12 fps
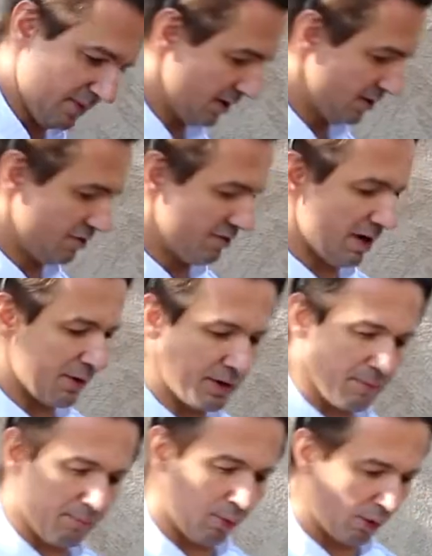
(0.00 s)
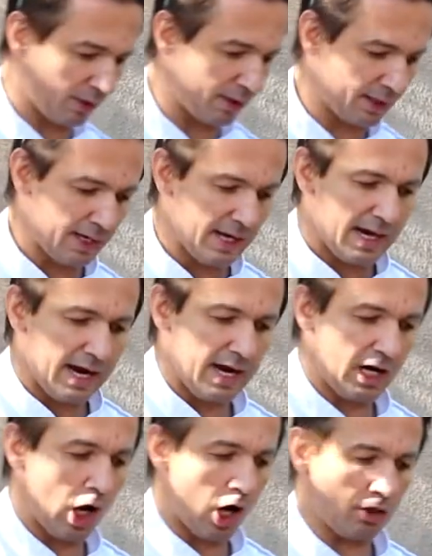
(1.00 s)
It's very important.
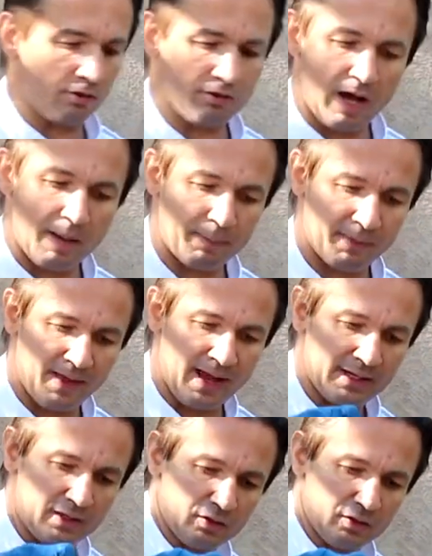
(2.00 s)
And on top of that,